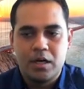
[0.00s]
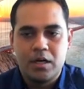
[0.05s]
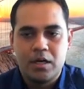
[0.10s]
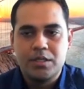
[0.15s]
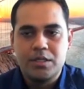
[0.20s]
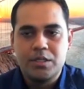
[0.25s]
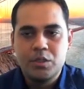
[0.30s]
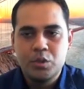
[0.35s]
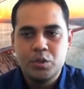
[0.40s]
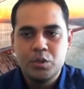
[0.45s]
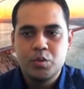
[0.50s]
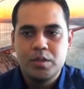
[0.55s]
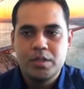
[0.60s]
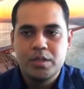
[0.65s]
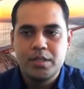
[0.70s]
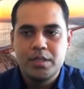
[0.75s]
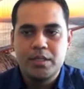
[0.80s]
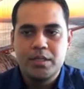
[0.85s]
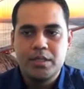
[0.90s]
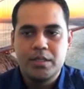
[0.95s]

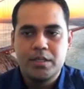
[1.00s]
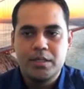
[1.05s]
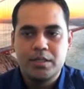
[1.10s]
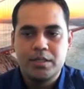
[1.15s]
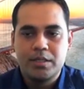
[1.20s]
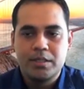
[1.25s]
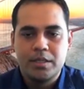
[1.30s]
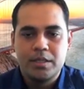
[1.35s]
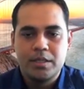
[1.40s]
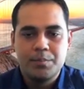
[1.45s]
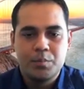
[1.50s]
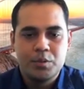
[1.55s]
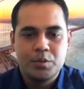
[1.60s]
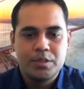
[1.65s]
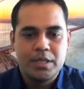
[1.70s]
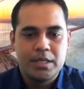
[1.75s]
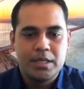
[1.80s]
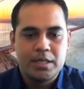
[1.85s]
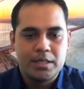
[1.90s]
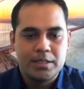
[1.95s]
Usually the input
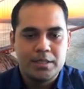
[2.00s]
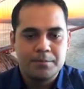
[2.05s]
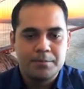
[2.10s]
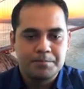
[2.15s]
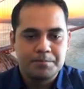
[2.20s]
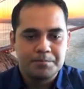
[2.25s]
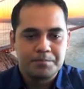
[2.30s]
data